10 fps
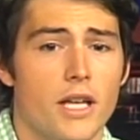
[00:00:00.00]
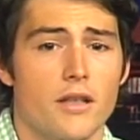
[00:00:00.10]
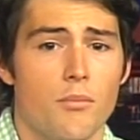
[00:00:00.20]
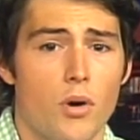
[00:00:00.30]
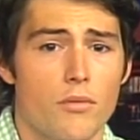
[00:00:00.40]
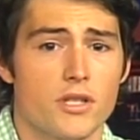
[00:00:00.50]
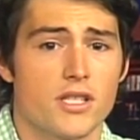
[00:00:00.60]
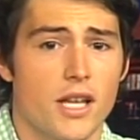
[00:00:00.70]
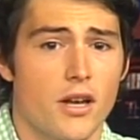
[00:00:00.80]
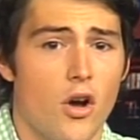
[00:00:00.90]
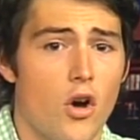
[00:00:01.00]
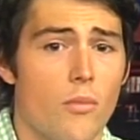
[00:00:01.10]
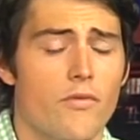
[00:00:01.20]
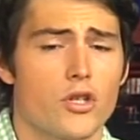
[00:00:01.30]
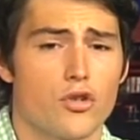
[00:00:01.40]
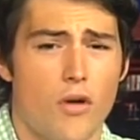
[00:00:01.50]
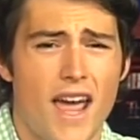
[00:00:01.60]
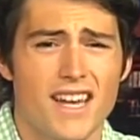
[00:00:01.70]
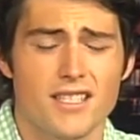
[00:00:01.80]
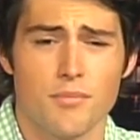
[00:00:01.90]
and the boy was sent home for
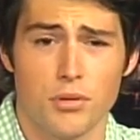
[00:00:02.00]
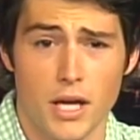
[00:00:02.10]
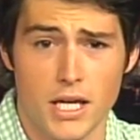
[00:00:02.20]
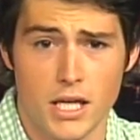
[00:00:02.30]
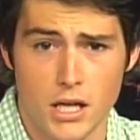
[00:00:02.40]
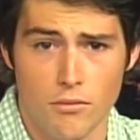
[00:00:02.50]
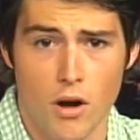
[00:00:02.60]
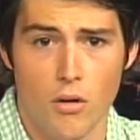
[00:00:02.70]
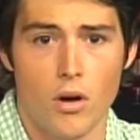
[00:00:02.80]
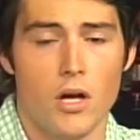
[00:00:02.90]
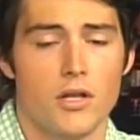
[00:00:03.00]
trying to play hero.